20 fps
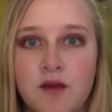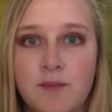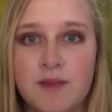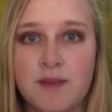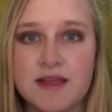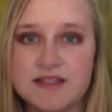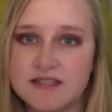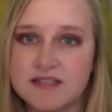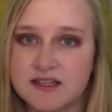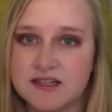
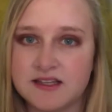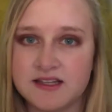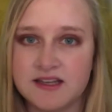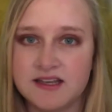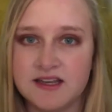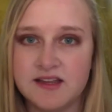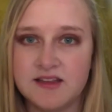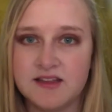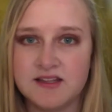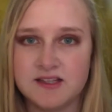
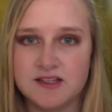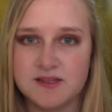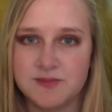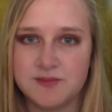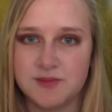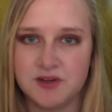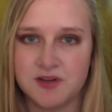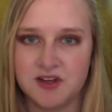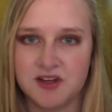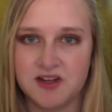Basically, this
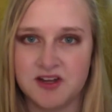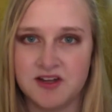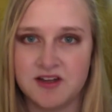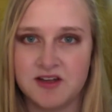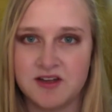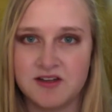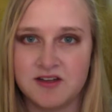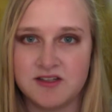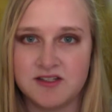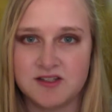book
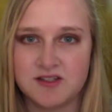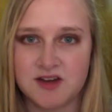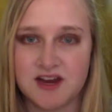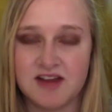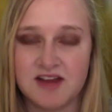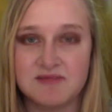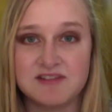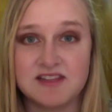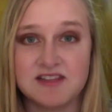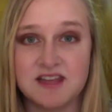
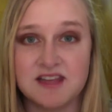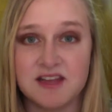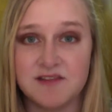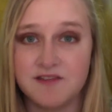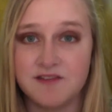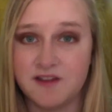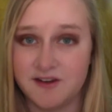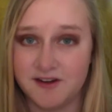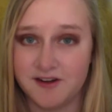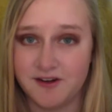describes life
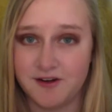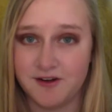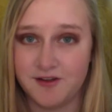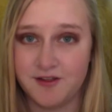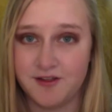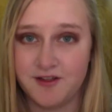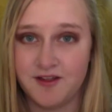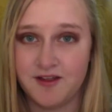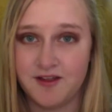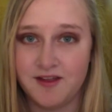on Earth,